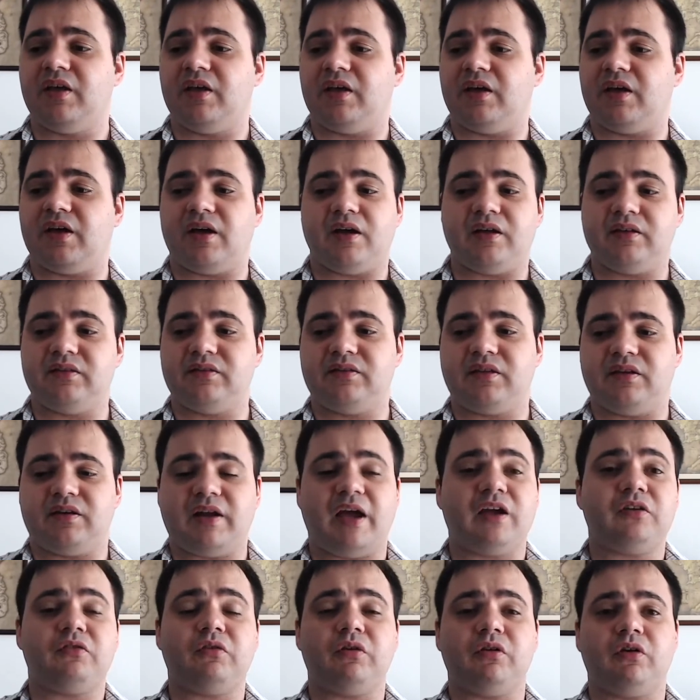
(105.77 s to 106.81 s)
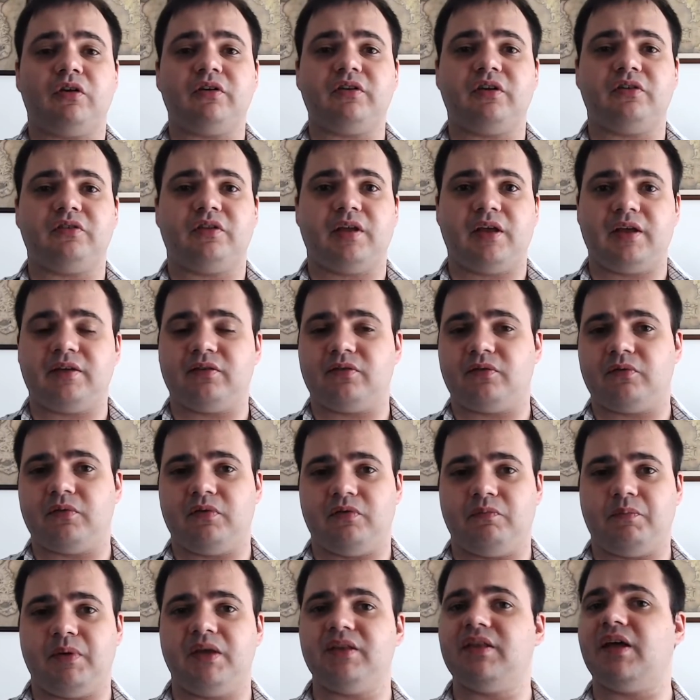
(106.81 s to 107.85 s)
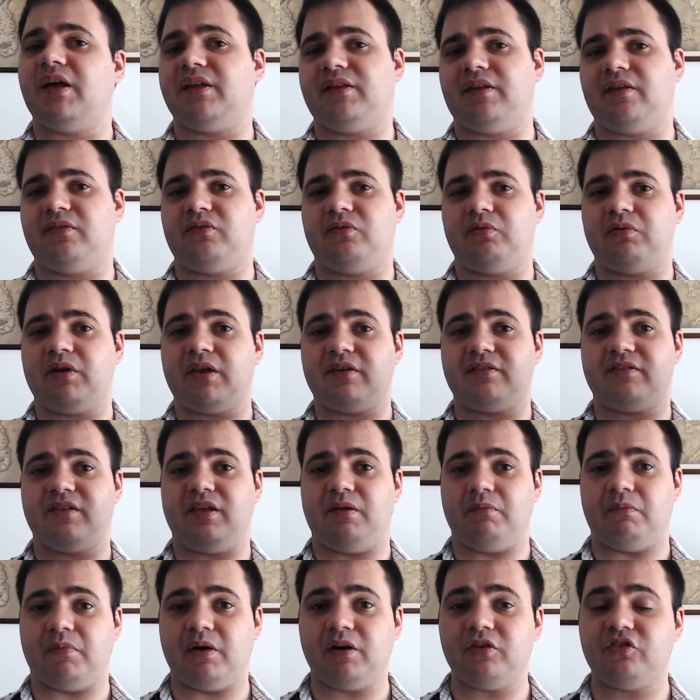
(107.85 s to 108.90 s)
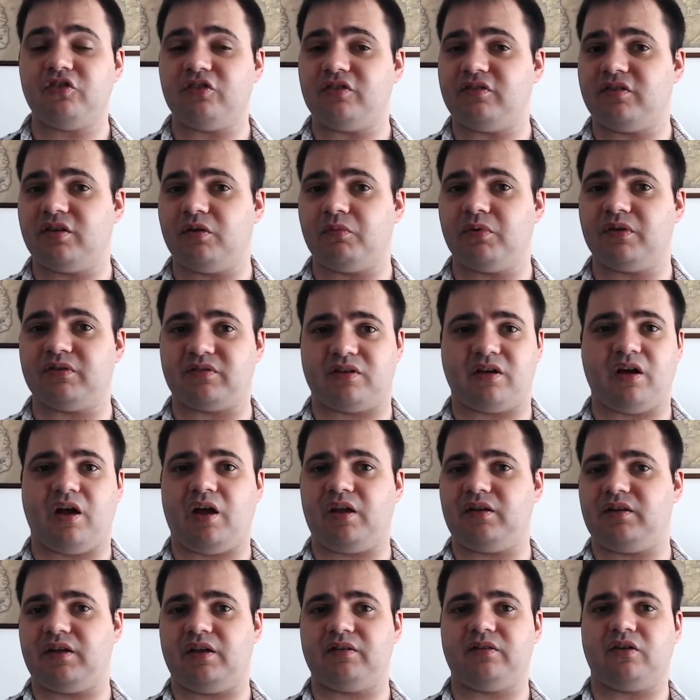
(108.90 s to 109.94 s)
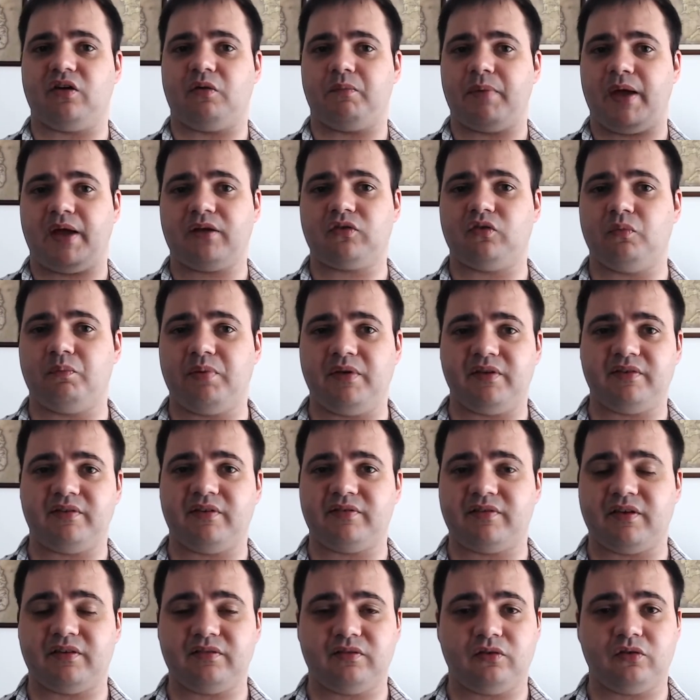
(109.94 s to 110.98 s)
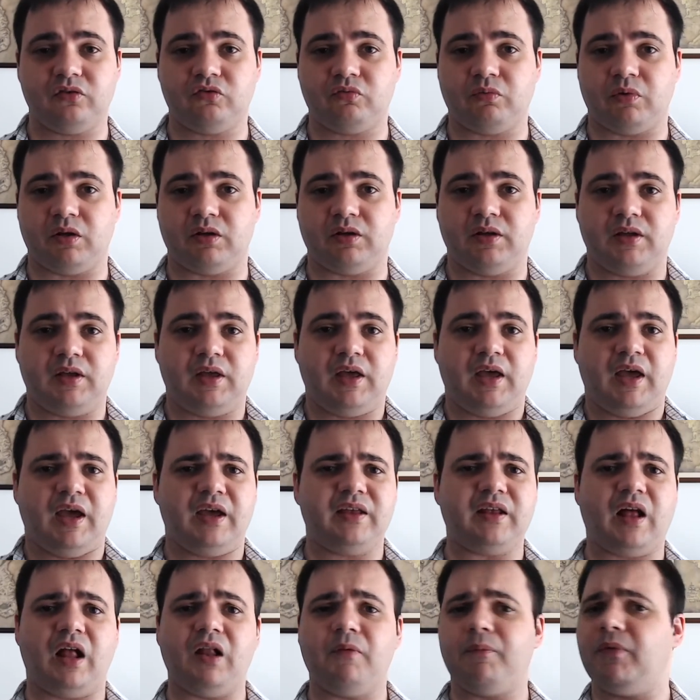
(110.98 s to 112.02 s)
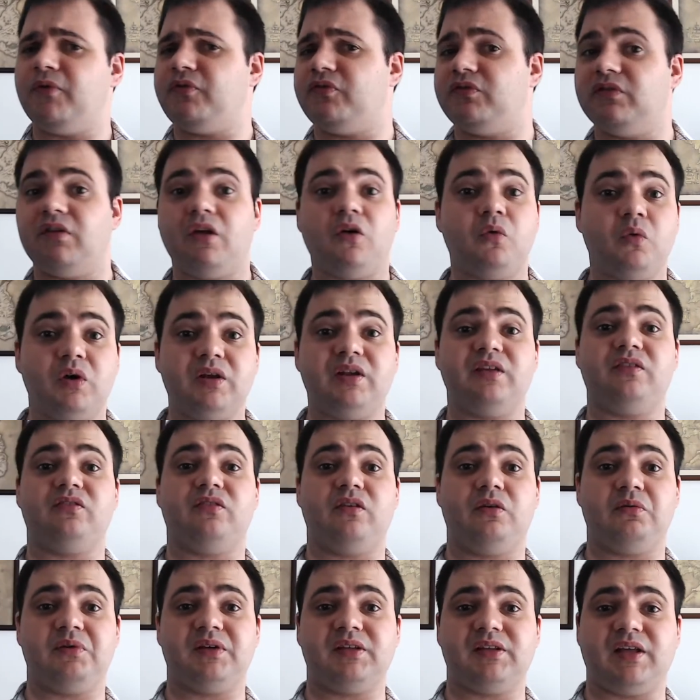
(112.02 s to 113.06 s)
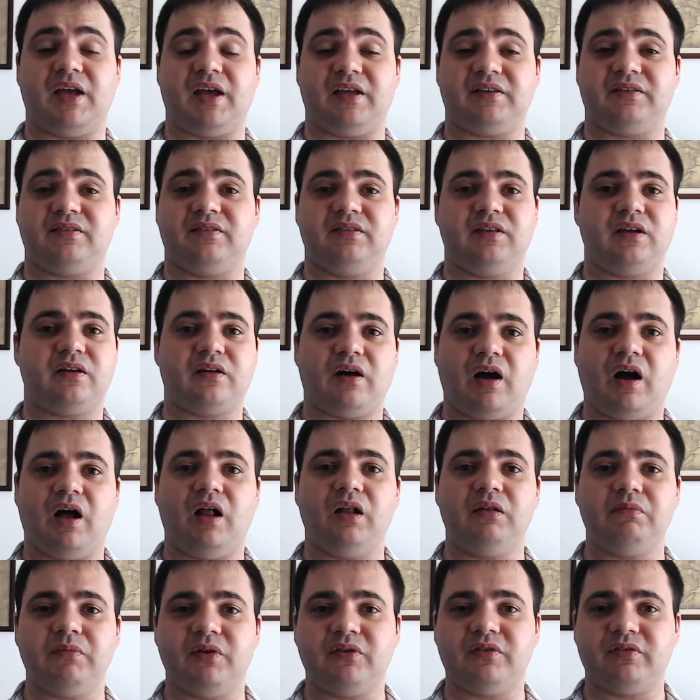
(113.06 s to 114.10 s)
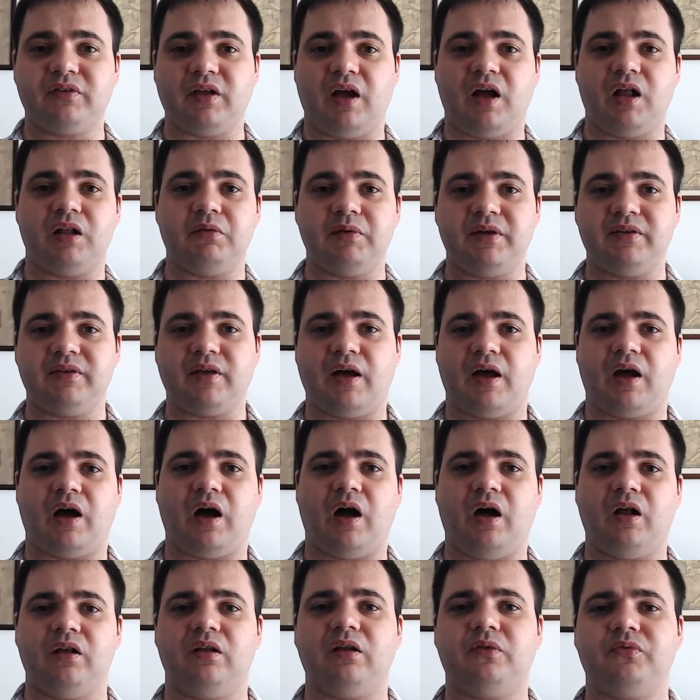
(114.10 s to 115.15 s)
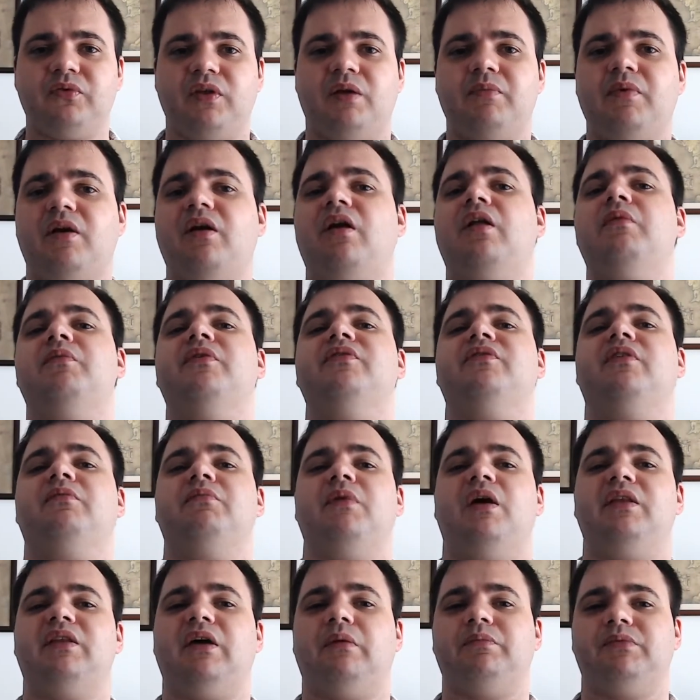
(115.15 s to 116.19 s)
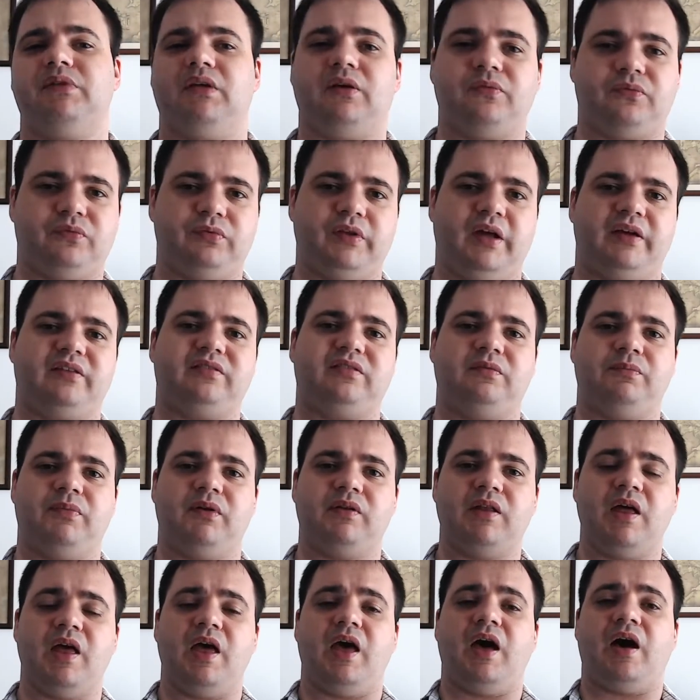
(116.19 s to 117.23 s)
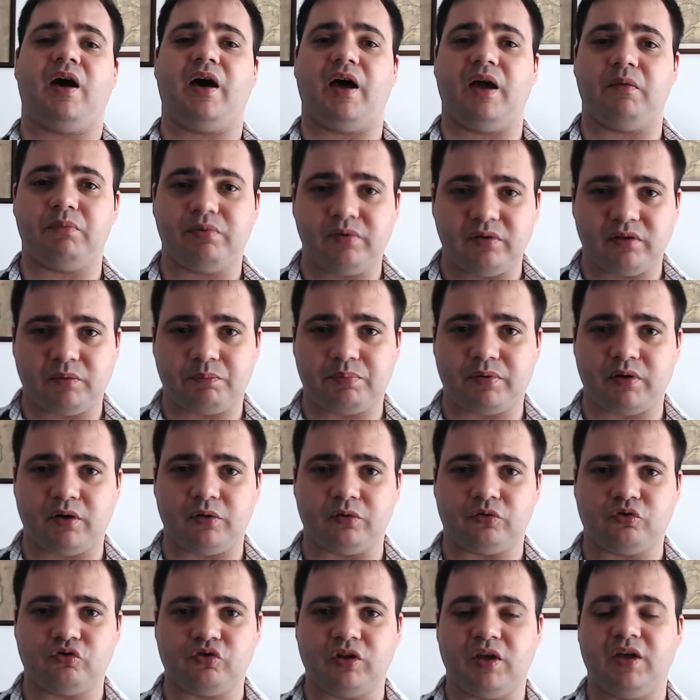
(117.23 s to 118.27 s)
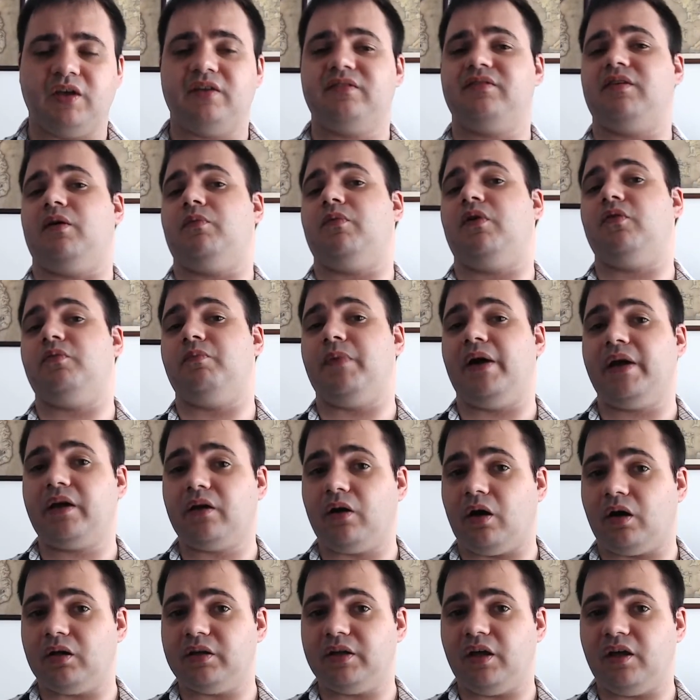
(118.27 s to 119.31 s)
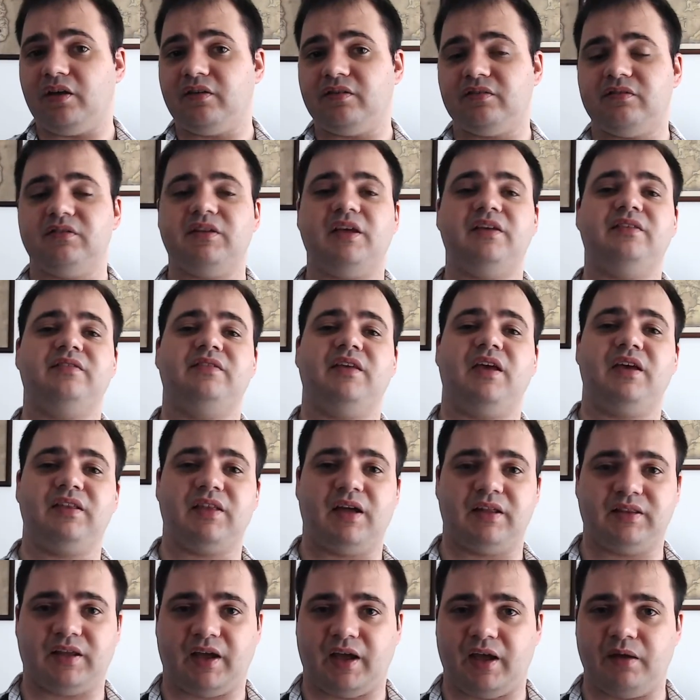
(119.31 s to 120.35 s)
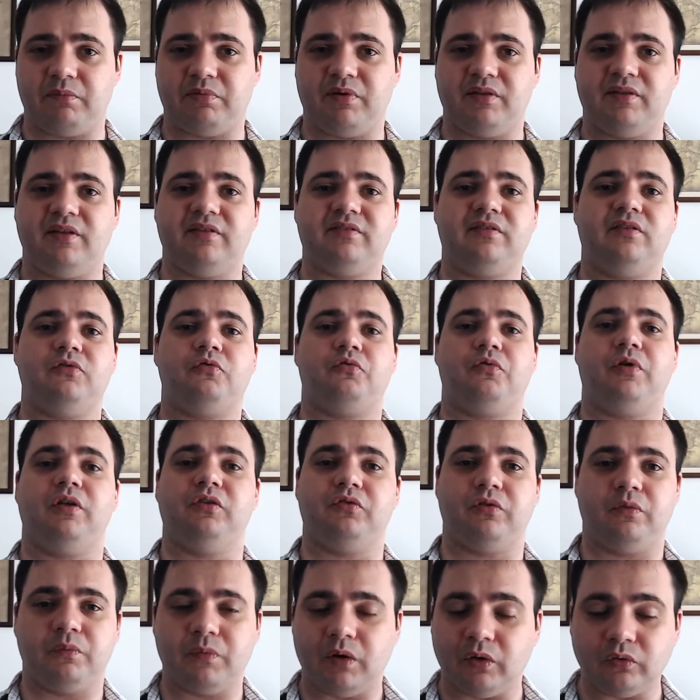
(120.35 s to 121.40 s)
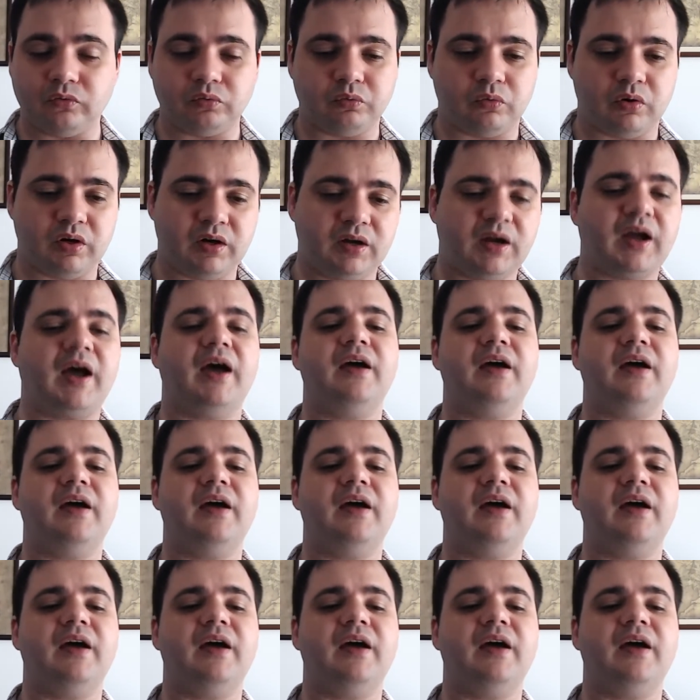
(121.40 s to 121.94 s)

The natural order of things would be that as soon as the emergency was gone, they'd go back to business as usual. And almost no one is doing that. They're almost always, all of them are almost adopting a flexible hybrid approach. Some of my colleagues, they say that hybrid isn't real remote work.